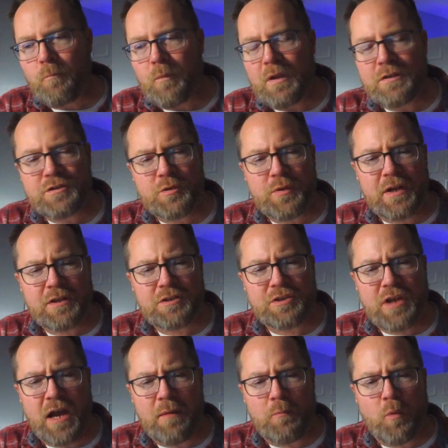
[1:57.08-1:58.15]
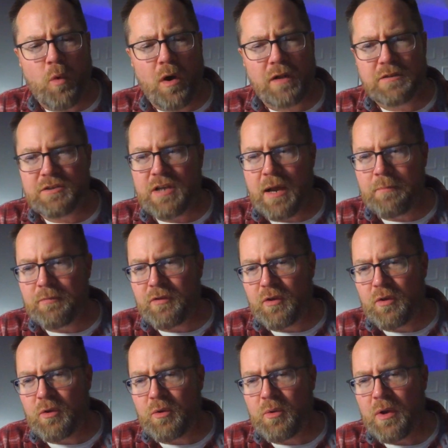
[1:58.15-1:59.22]
So there's Psalm 1. Psalm
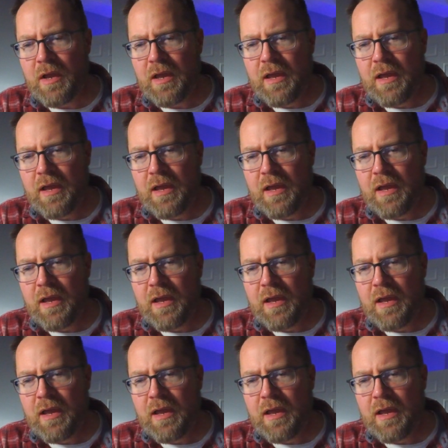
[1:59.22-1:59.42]
2,